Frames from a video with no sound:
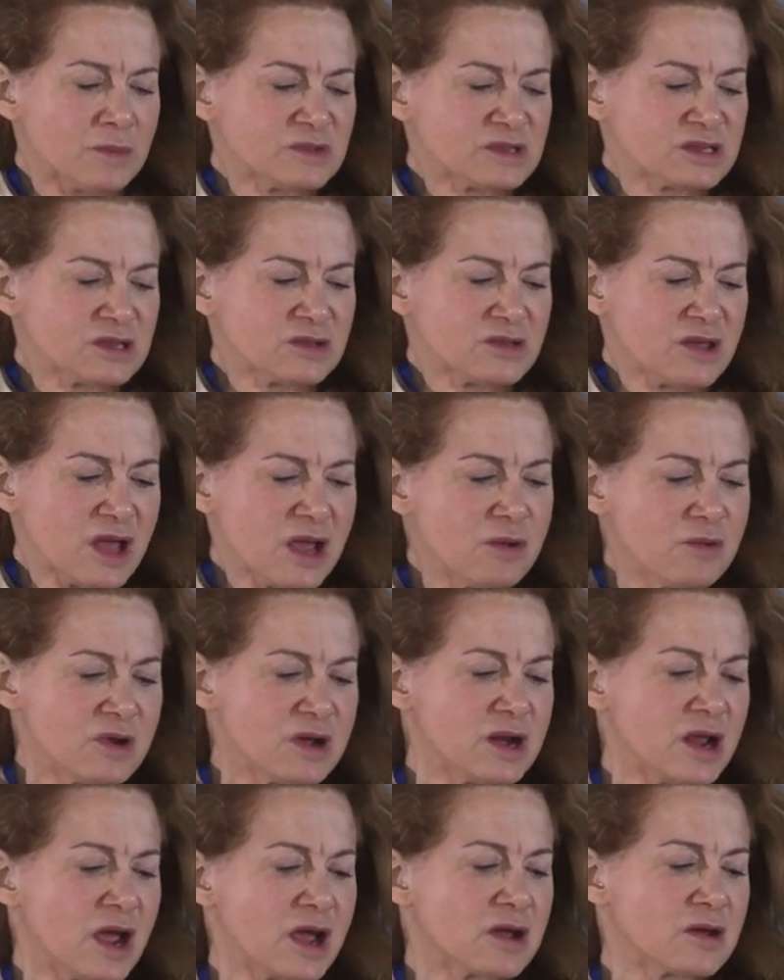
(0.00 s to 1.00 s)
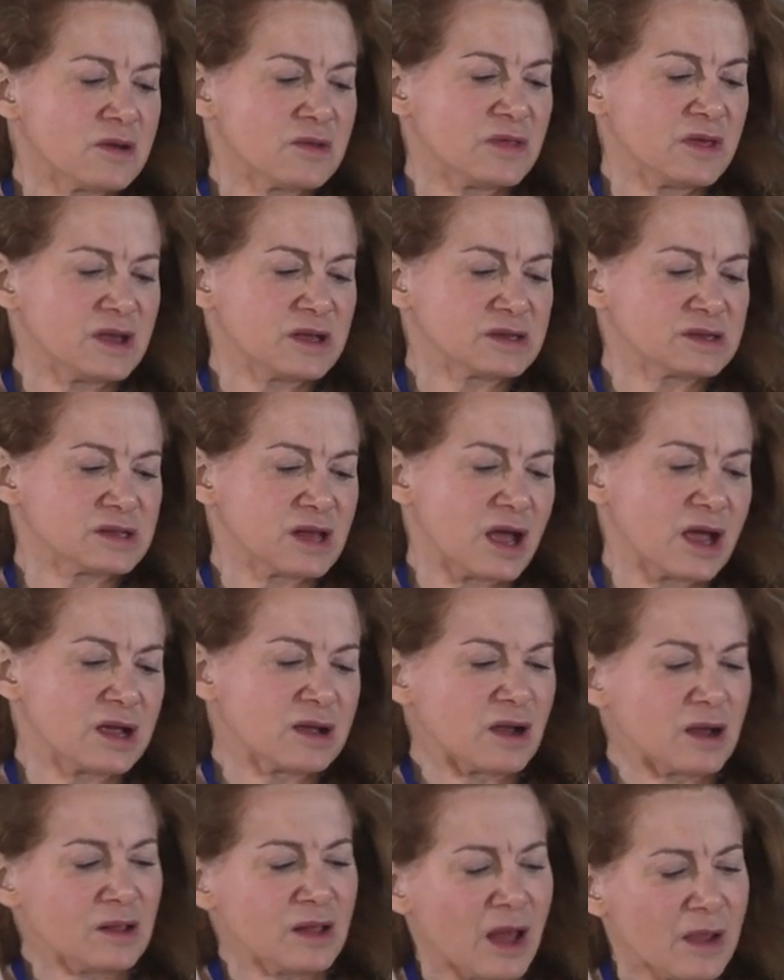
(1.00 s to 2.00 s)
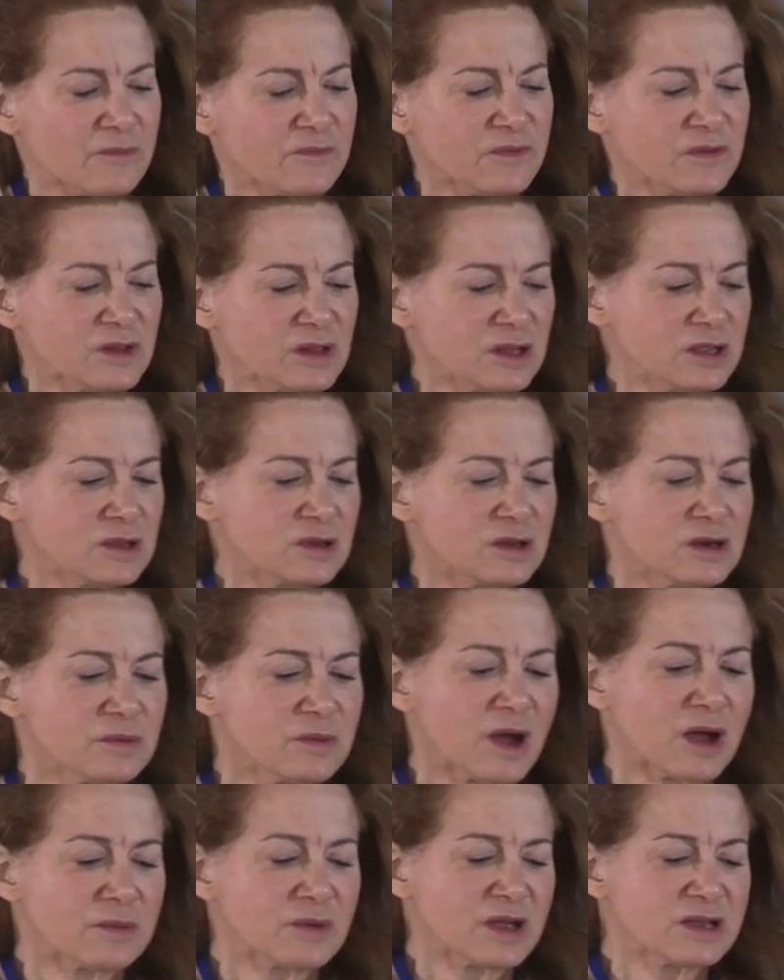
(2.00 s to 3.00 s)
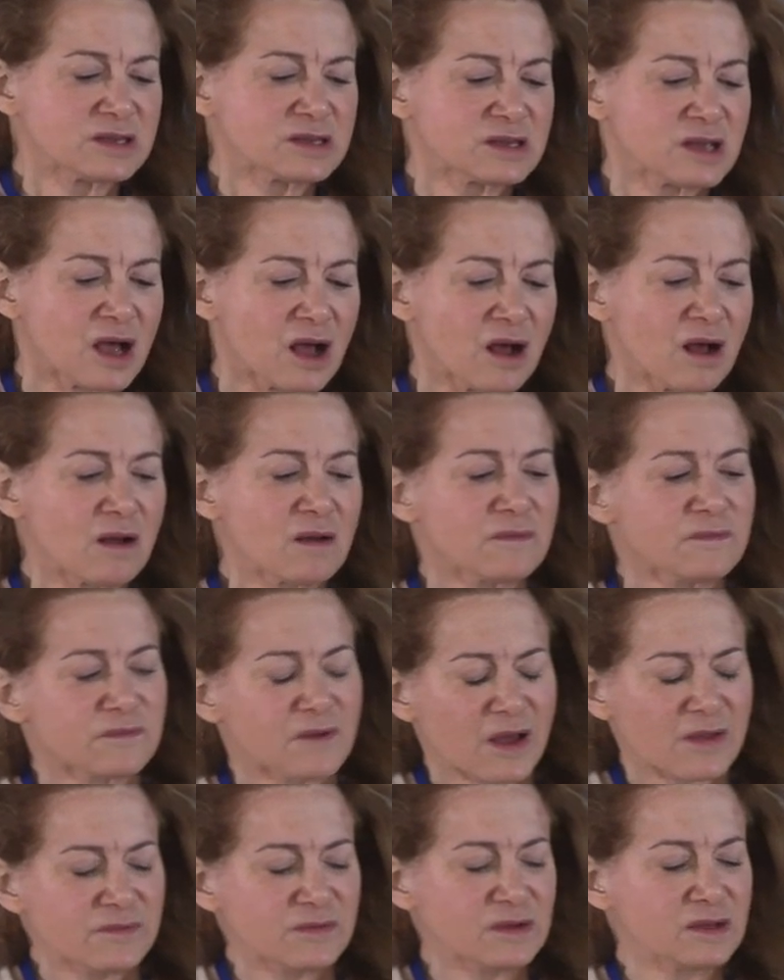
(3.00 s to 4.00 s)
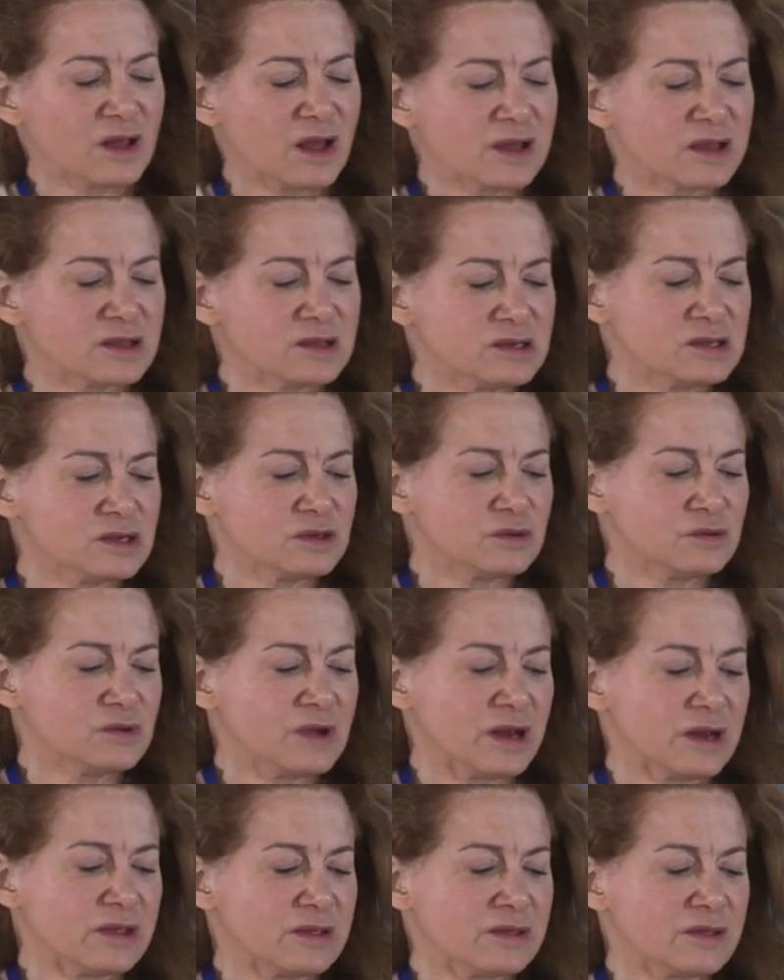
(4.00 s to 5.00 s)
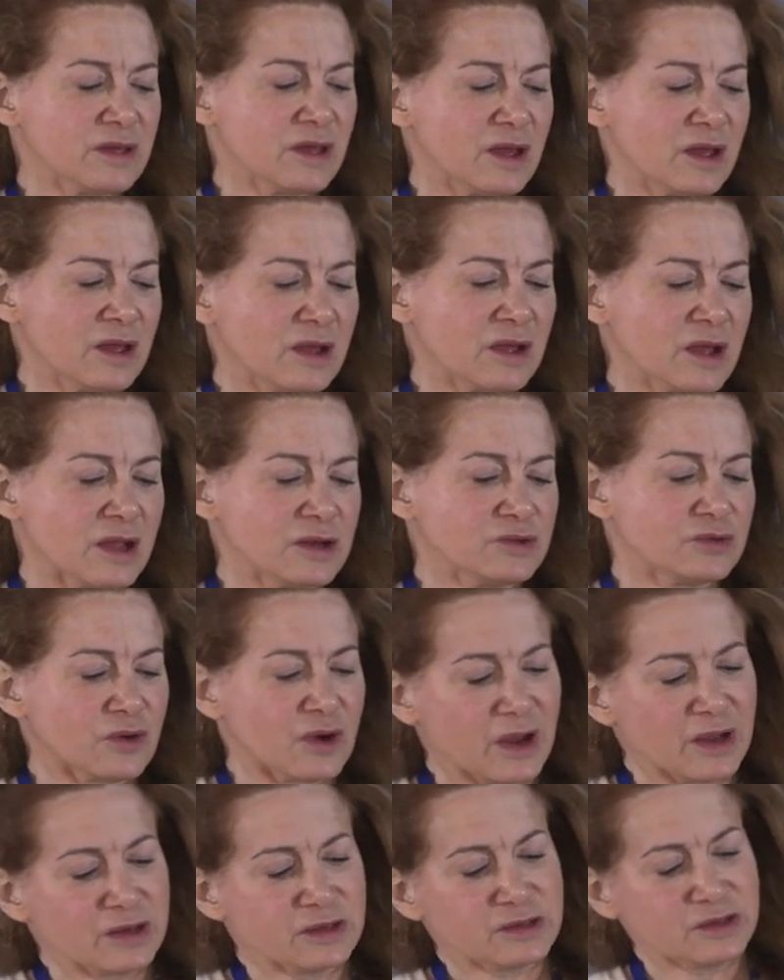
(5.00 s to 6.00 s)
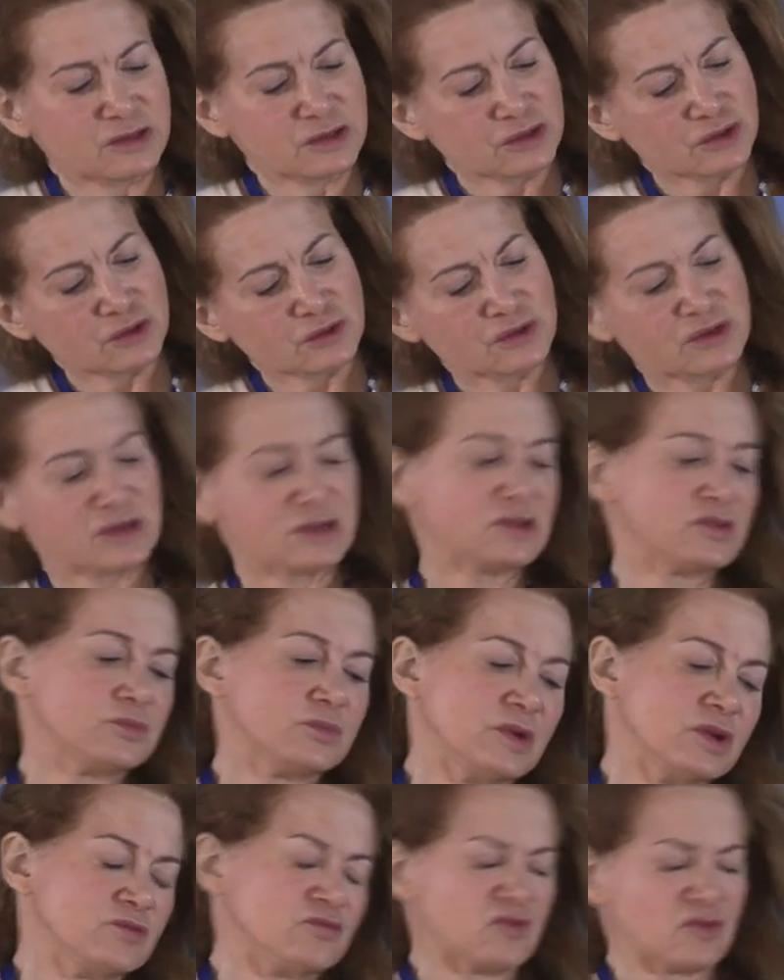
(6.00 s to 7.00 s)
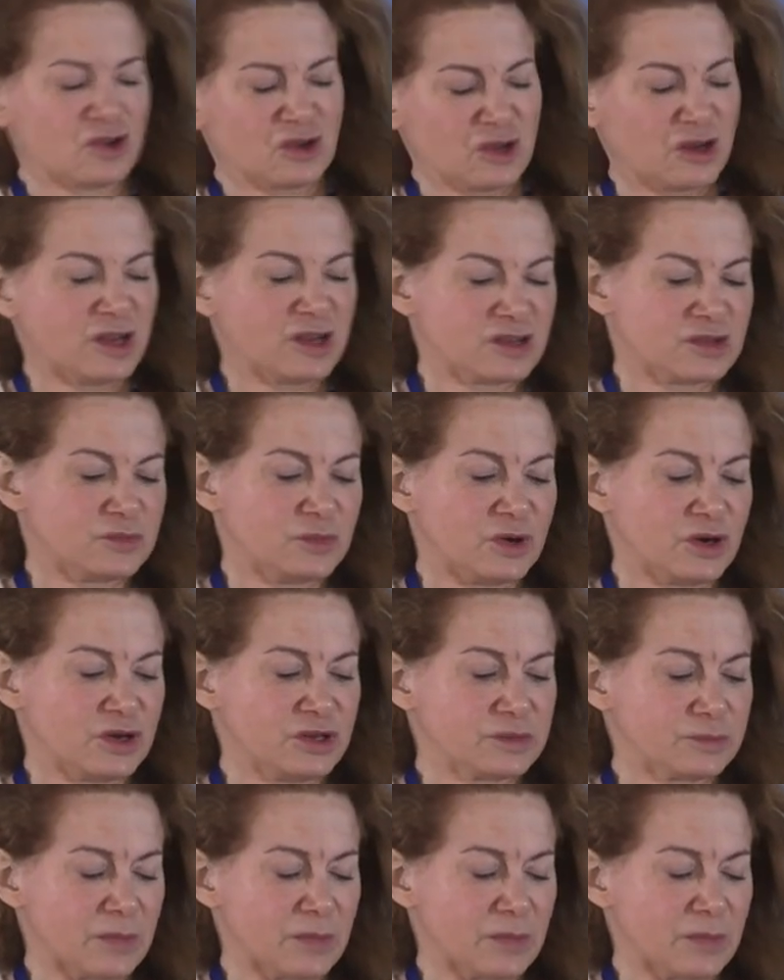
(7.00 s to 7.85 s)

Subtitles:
So they would echo things like, oh, I'm feeling good about myself. I feel I can do anything I try to do. This has been a good experience.